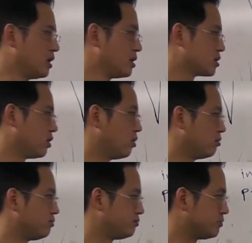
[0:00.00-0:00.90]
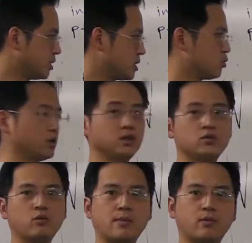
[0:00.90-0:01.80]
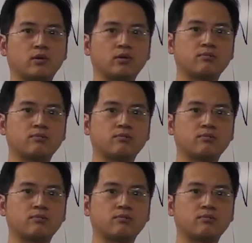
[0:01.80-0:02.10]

So this is what you need to remember.